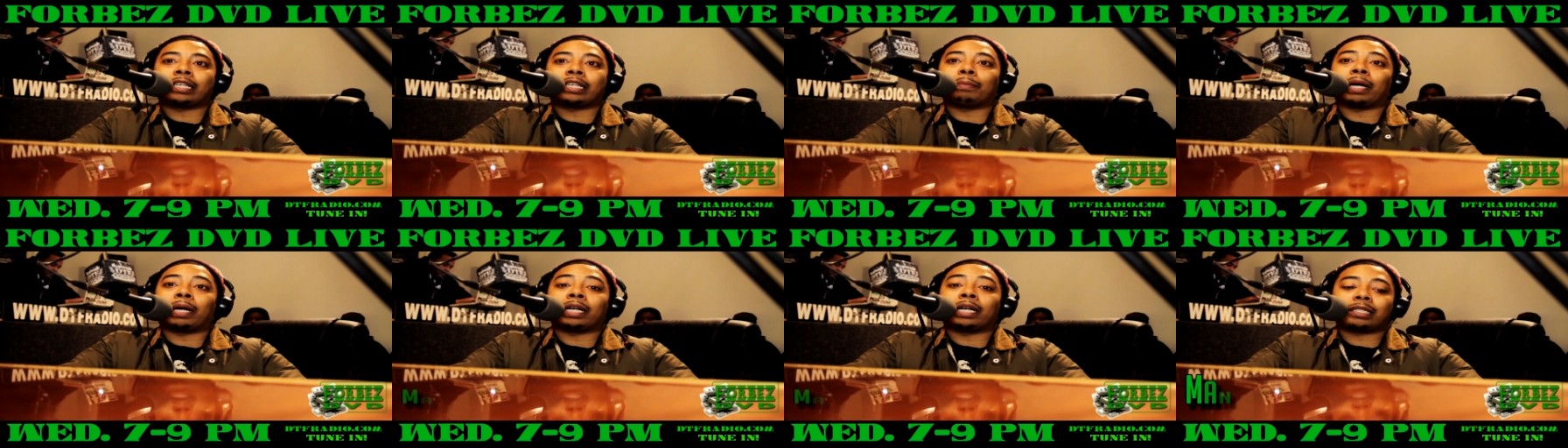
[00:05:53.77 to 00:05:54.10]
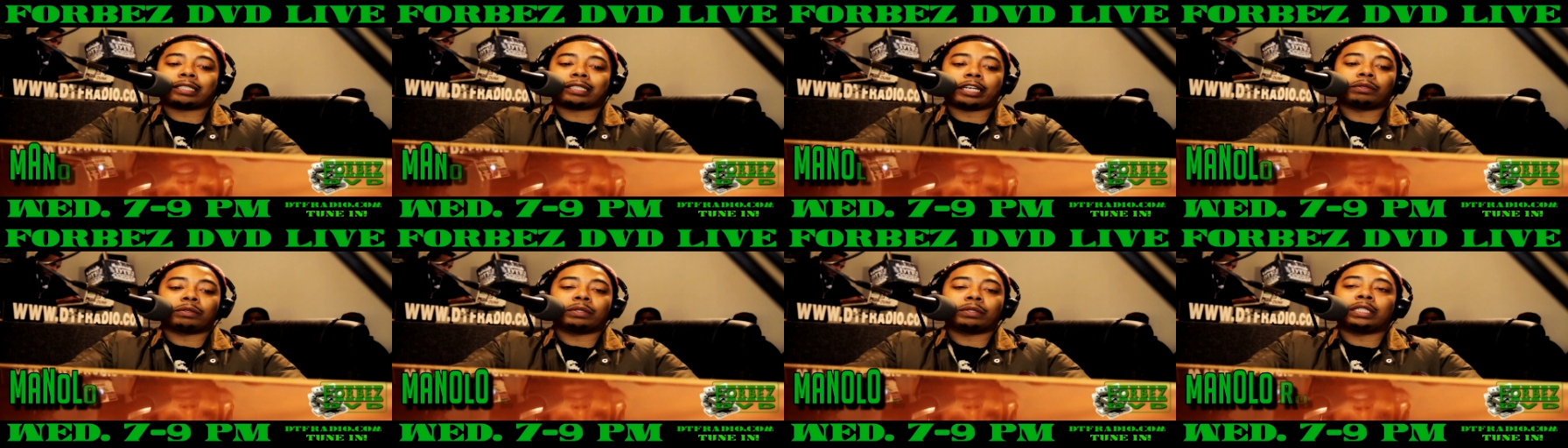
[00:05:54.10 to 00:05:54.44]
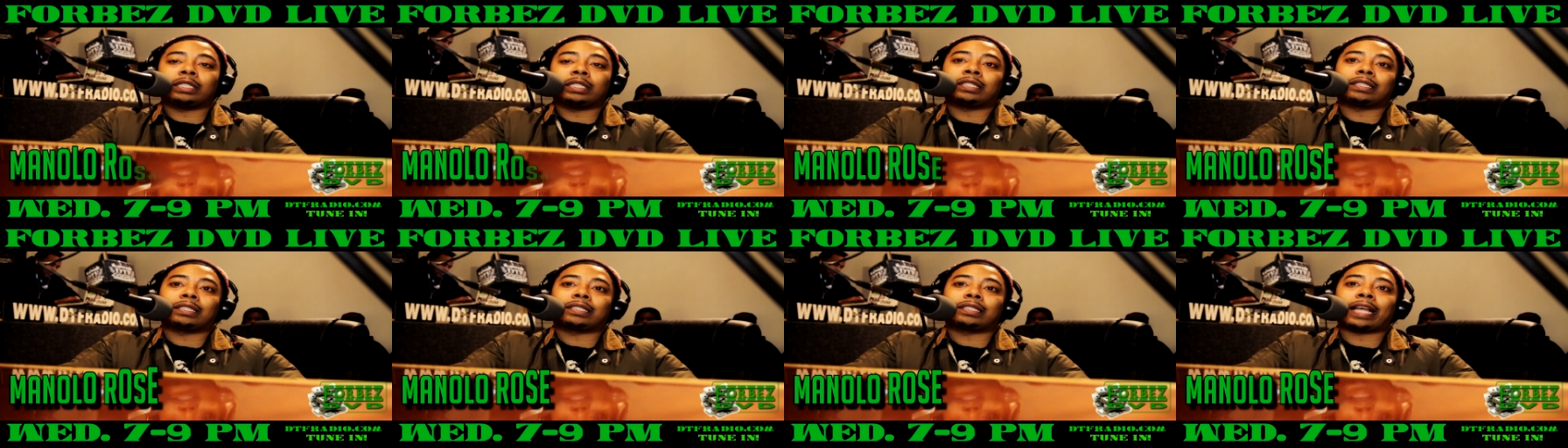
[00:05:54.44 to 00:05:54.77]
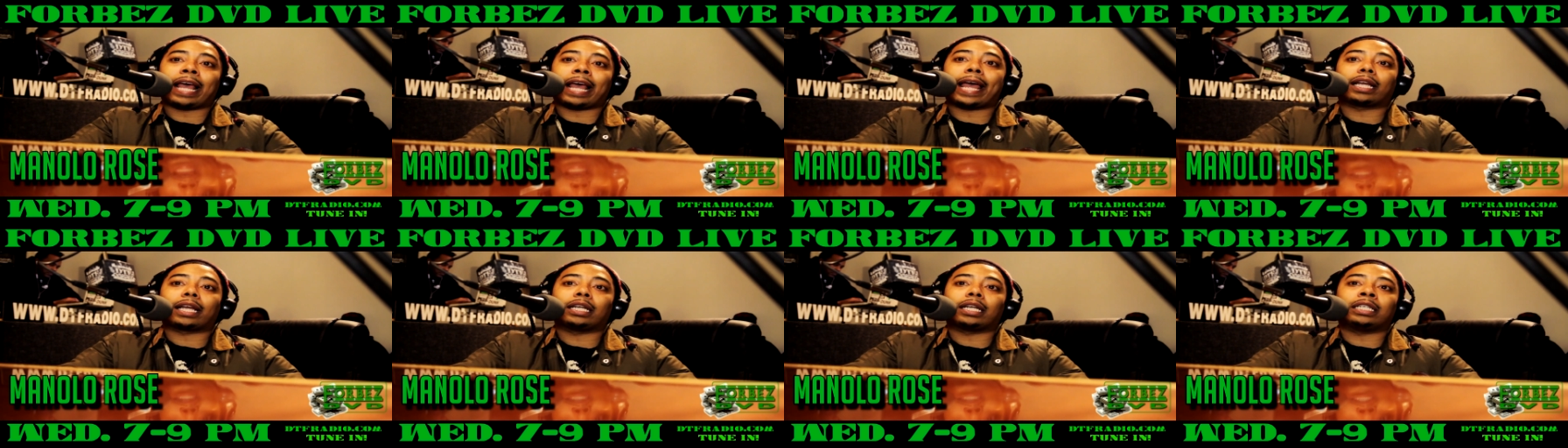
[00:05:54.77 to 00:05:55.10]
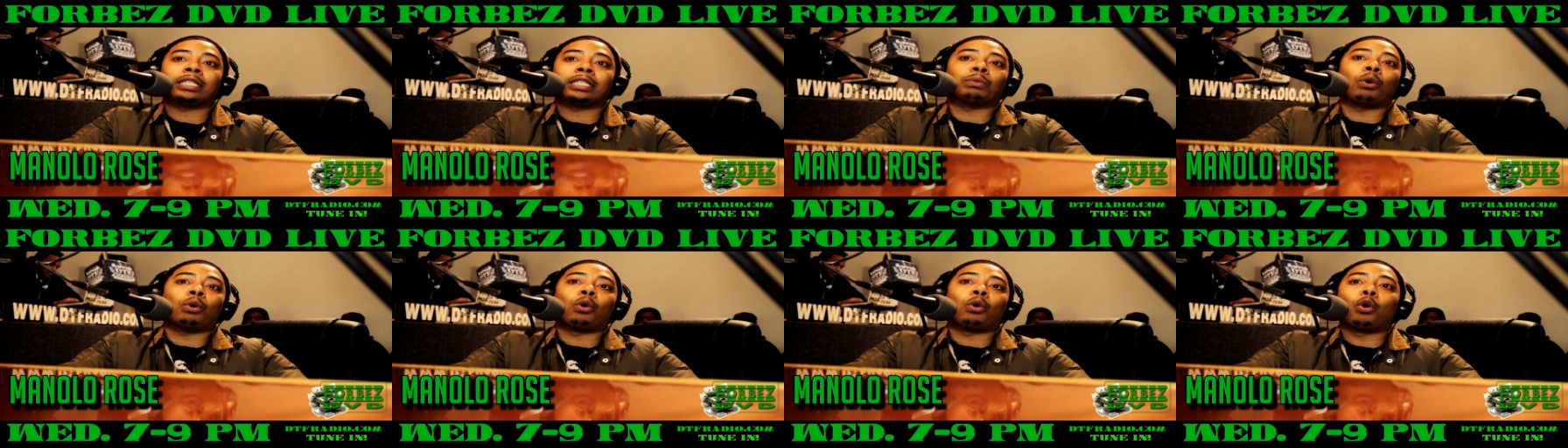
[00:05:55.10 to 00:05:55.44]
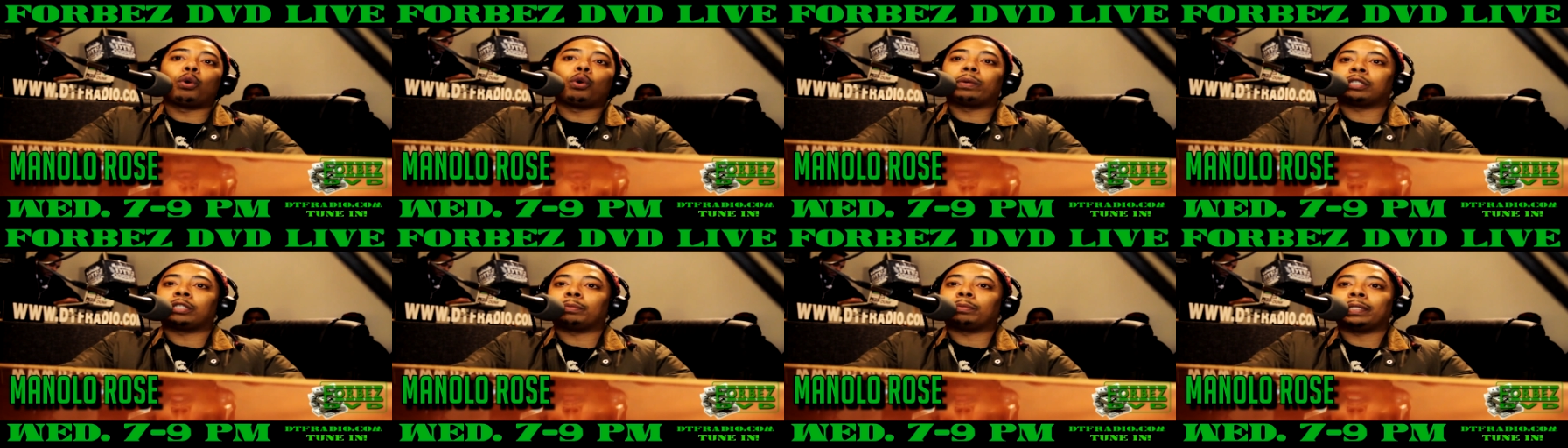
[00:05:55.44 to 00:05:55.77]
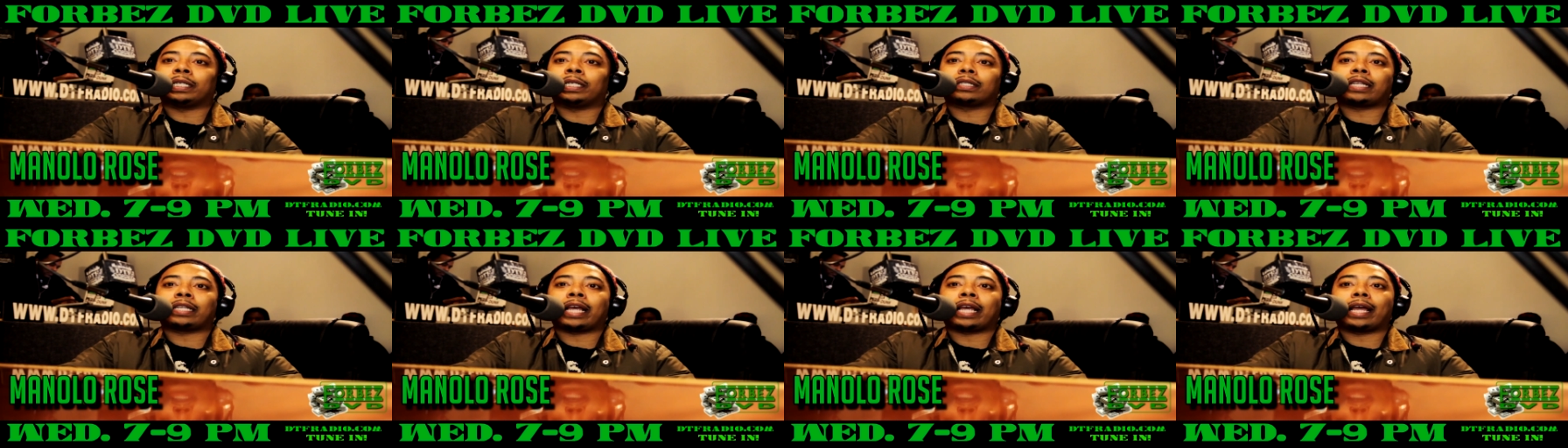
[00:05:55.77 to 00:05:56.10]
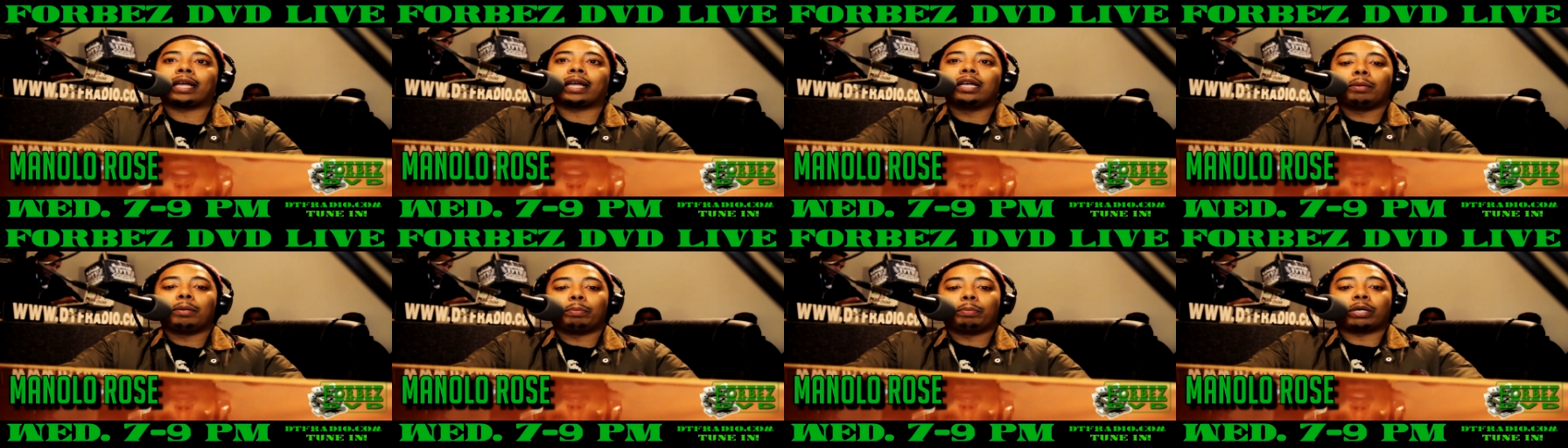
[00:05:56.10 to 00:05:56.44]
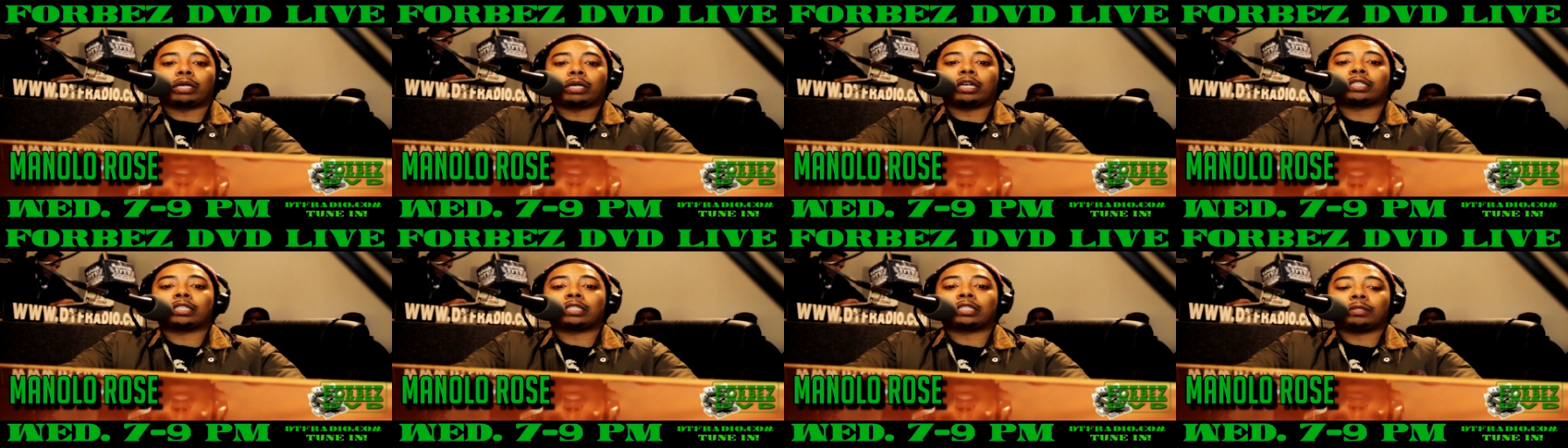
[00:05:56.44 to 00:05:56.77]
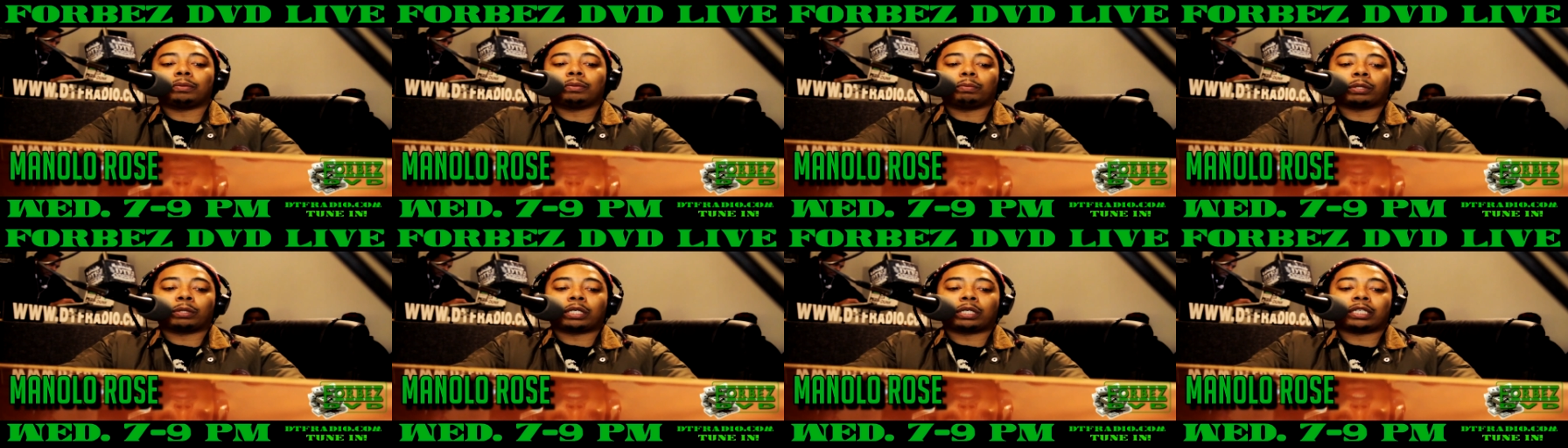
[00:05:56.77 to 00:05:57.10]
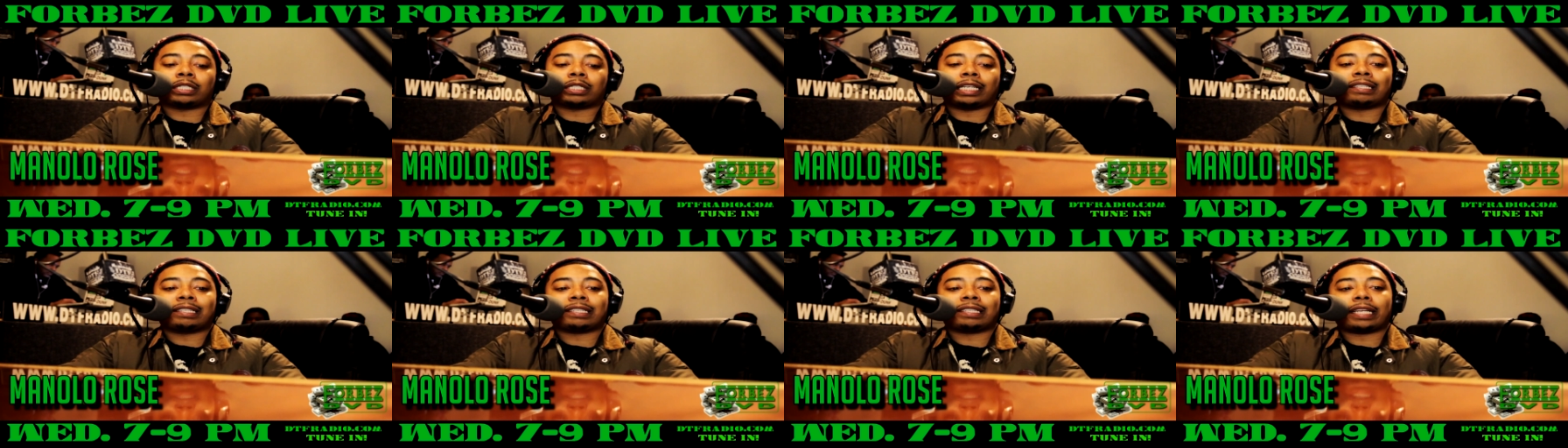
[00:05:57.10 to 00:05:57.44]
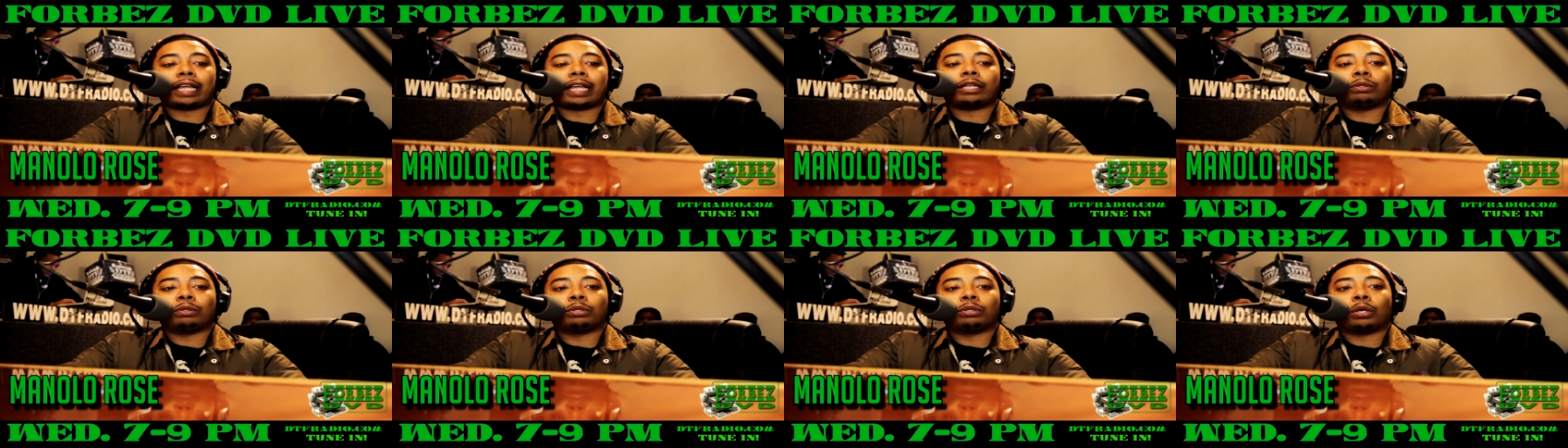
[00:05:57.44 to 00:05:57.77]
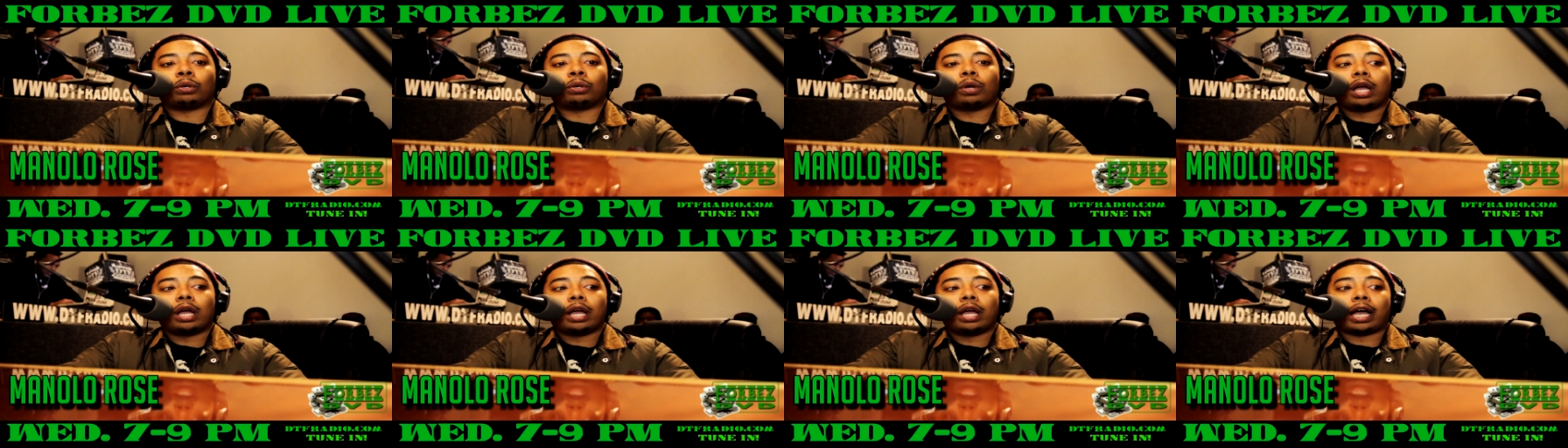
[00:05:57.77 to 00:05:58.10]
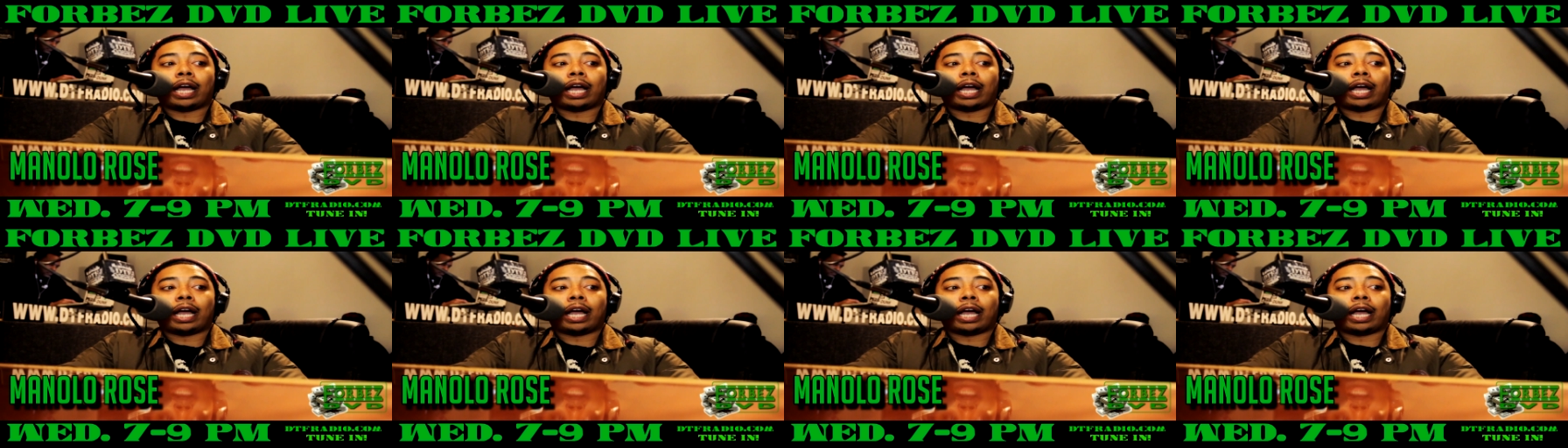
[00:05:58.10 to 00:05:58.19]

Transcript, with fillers: my integrity is intact, and it will always be intact because because they say you know